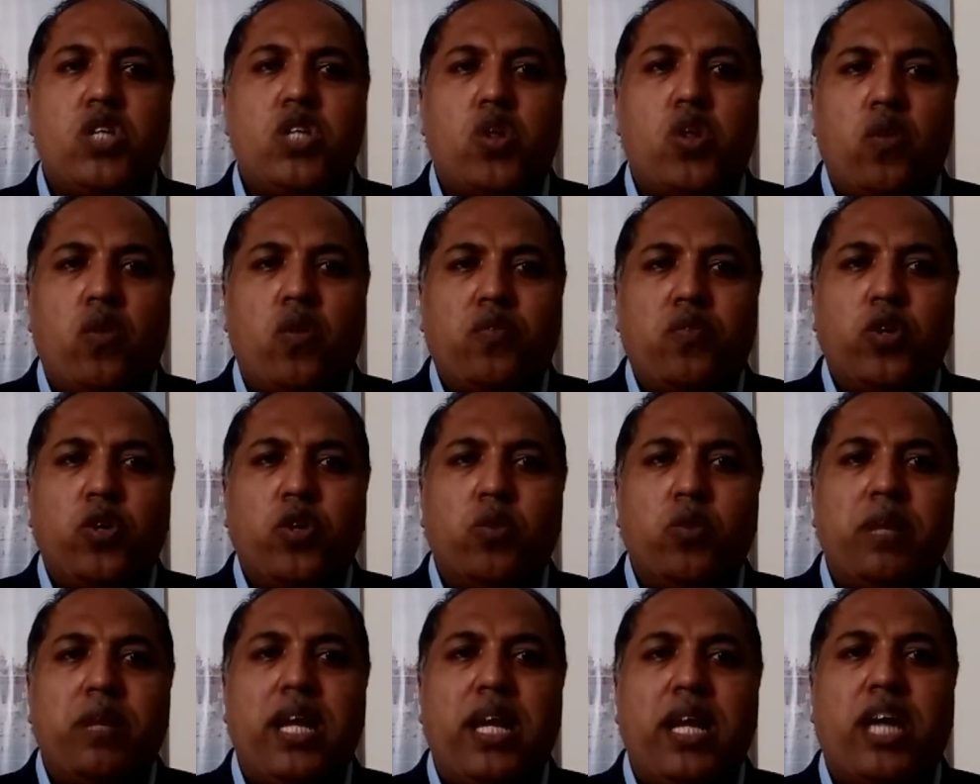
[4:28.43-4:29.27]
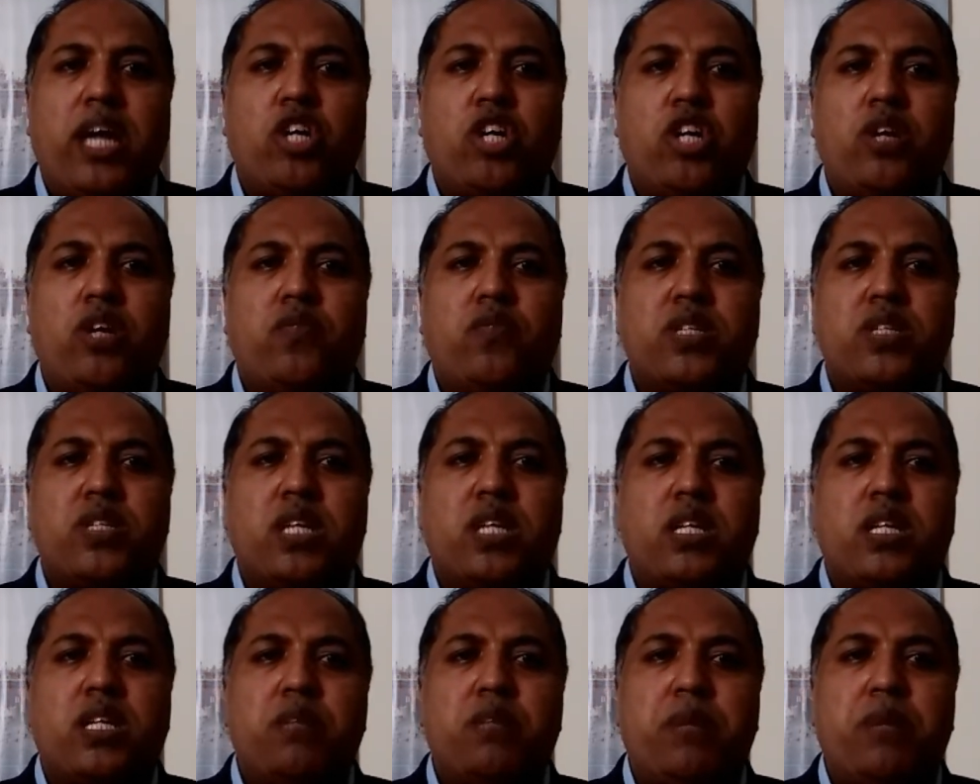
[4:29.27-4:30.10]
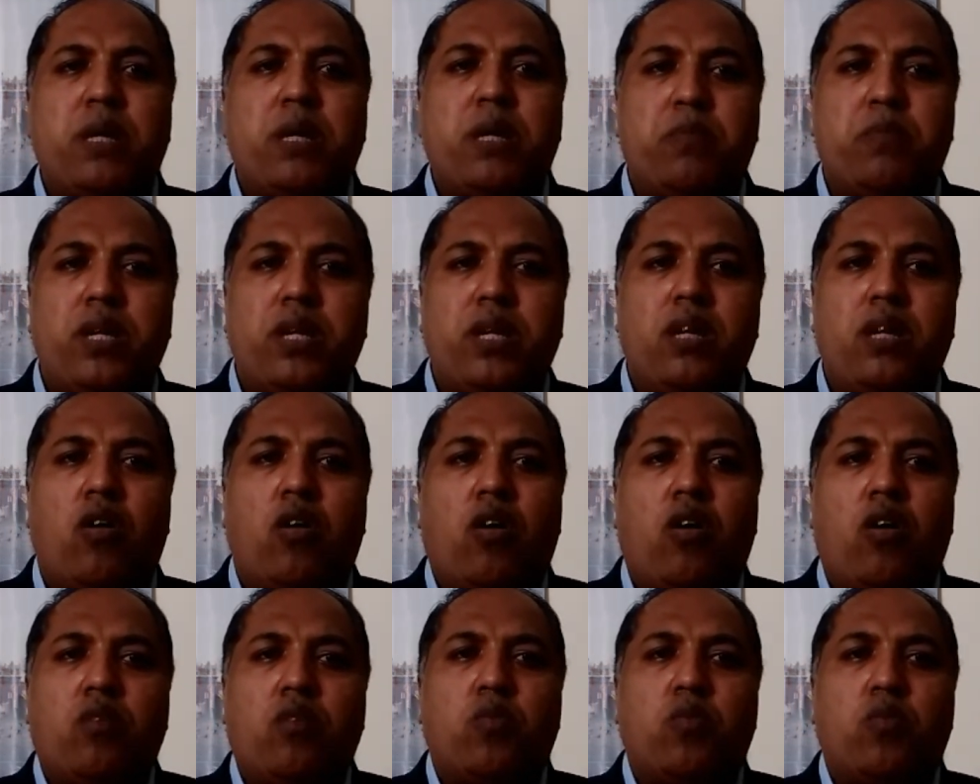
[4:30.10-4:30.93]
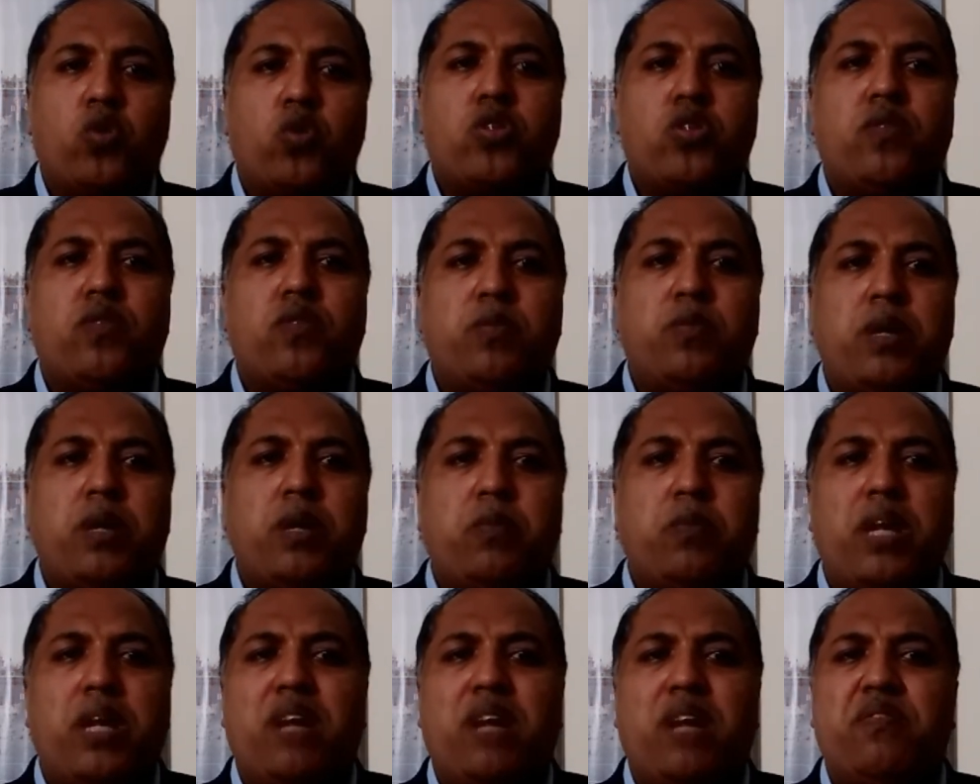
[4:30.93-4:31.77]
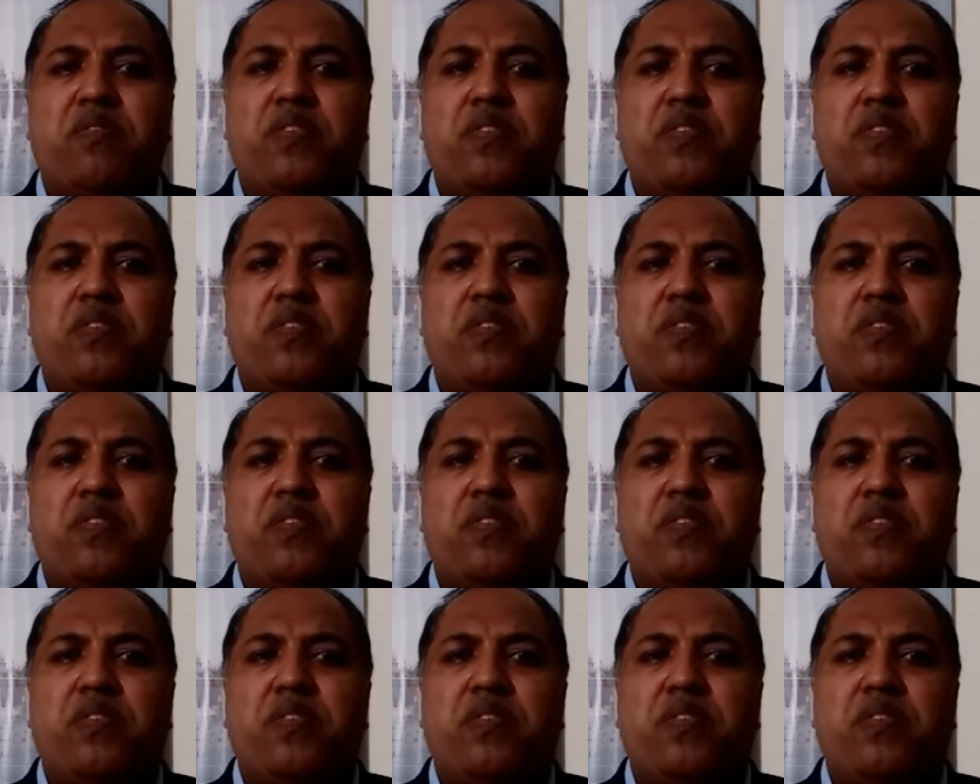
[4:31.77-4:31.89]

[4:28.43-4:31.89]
So humiliation for certain people, or most of the people,